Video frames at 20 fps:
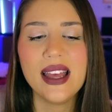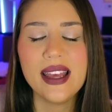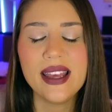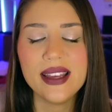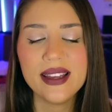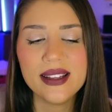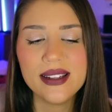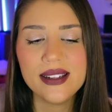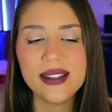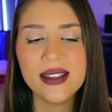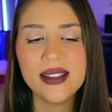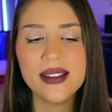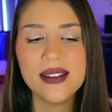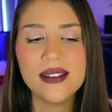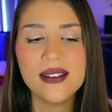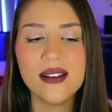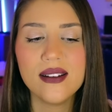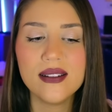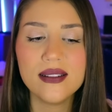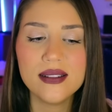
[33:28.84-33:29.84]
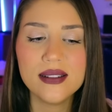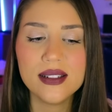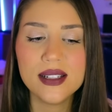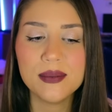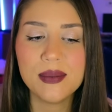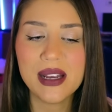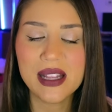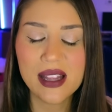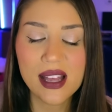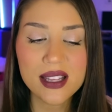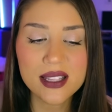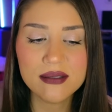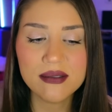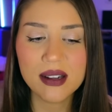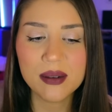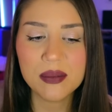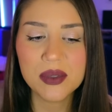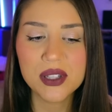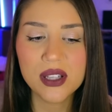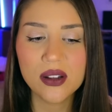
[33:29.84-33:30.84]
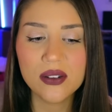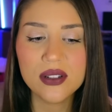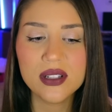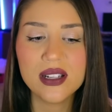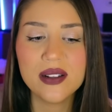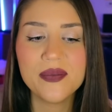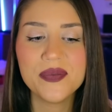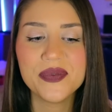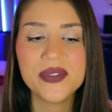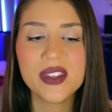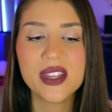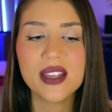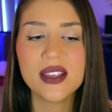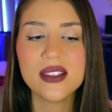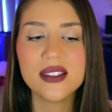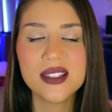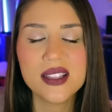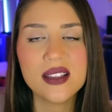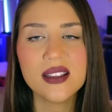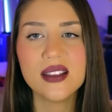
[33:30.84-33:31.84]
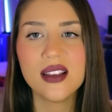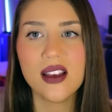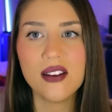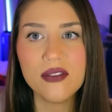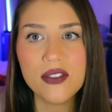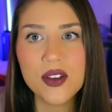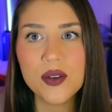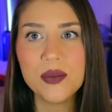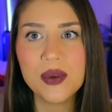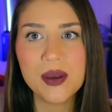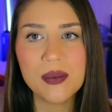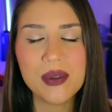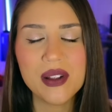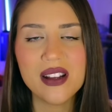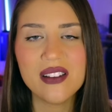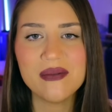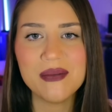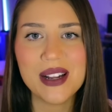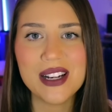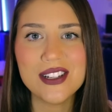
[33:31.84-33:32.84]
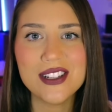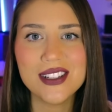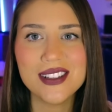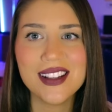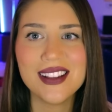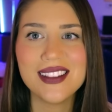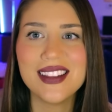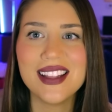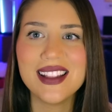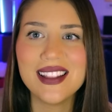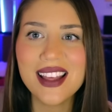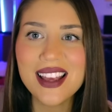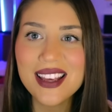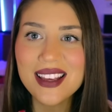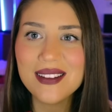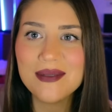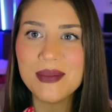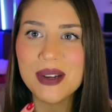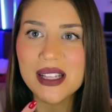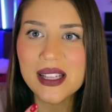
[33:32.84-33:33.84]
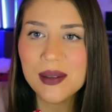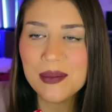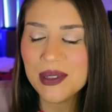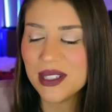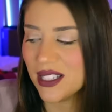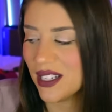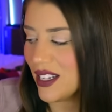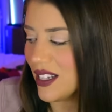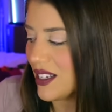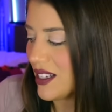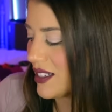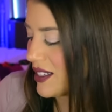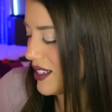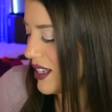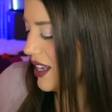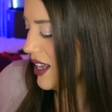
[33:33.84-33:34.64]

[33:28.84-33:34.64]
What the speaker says: And on to my last ramble note, so a few people have mentioned that they like my lipsticks,